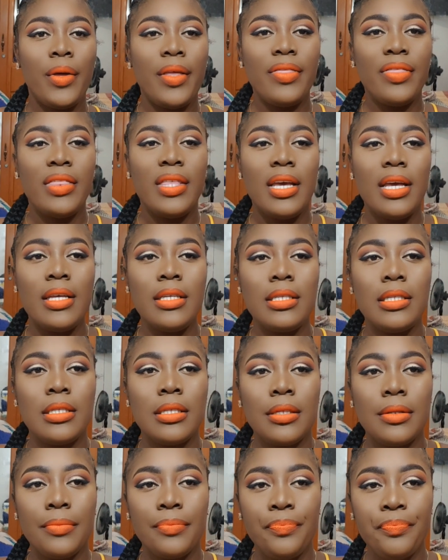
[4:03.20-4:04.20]
with this
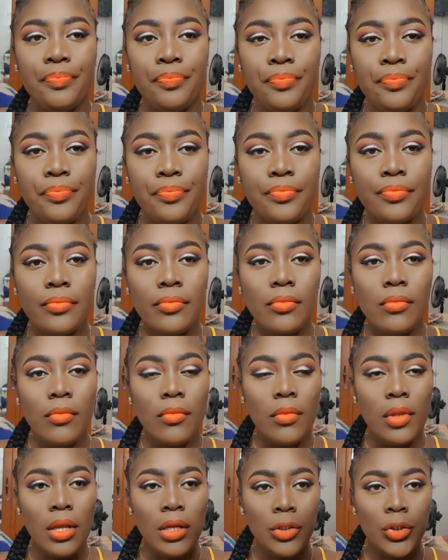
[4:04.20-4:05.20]

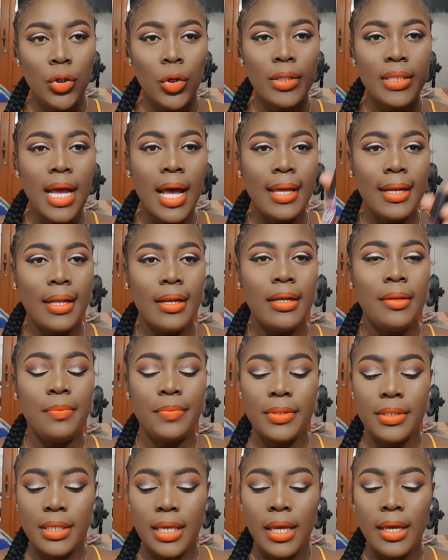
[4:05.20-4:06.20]
Jordana
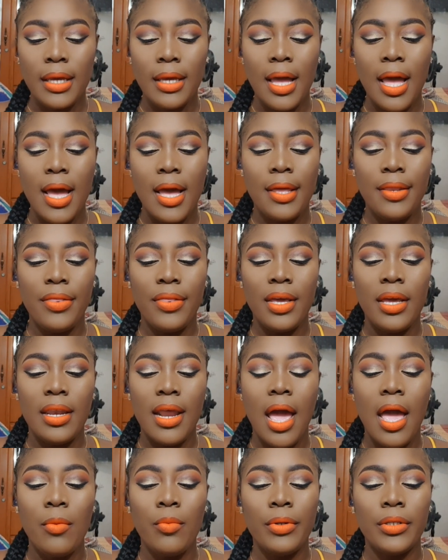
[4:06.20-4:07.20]
lipstick, and then
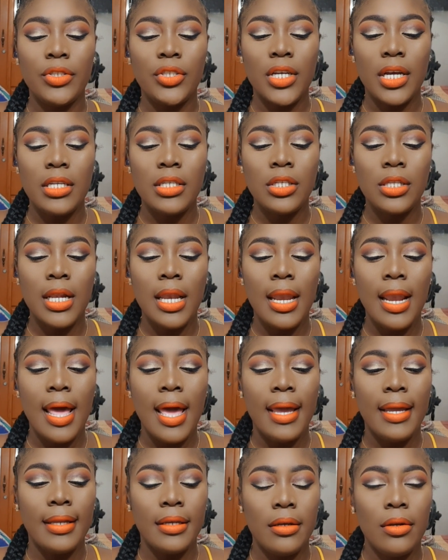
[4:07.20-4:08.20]
I would just
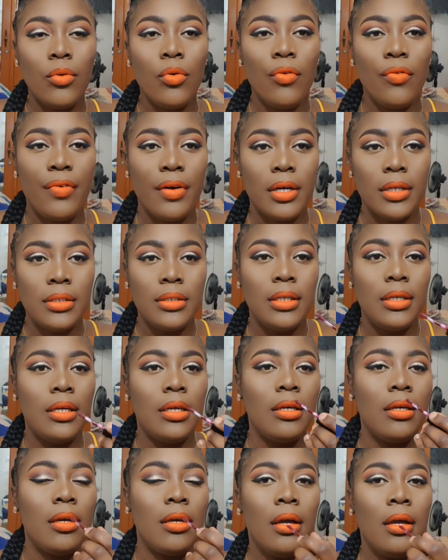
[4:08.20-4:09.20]
line over
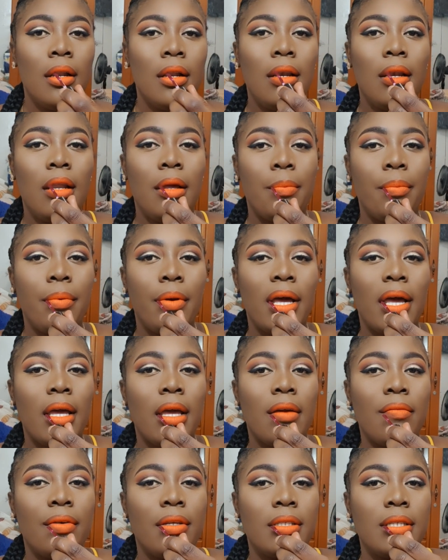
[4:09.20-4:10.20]
the lip,
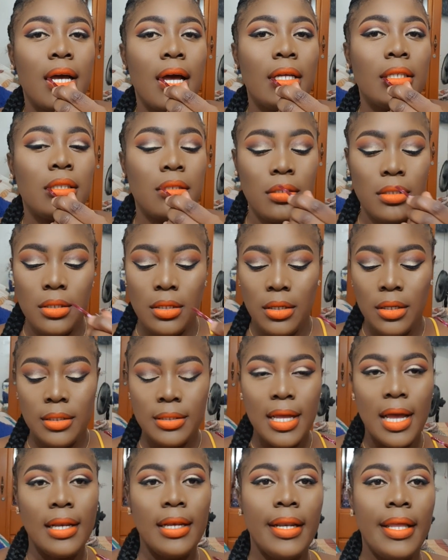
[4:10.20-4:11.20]
like give it that
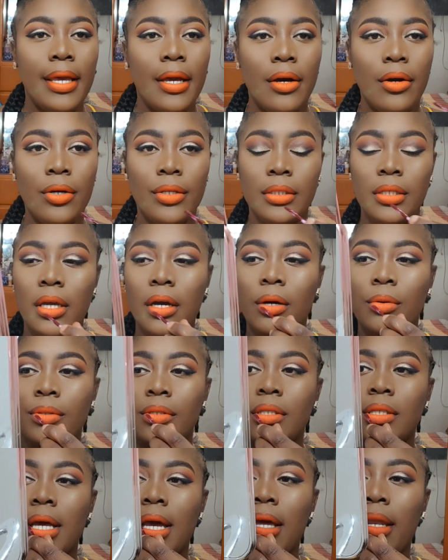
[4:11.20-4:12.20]
layer on the
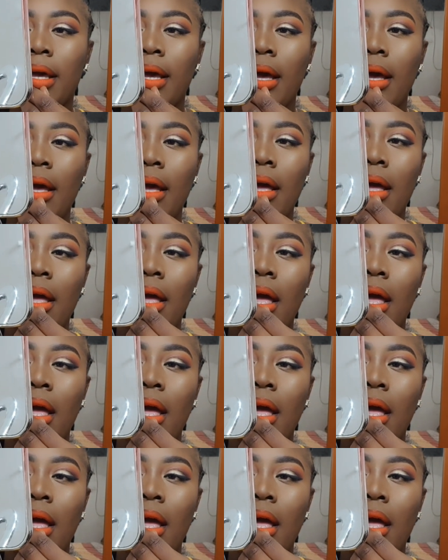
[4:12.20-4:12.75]
outside there.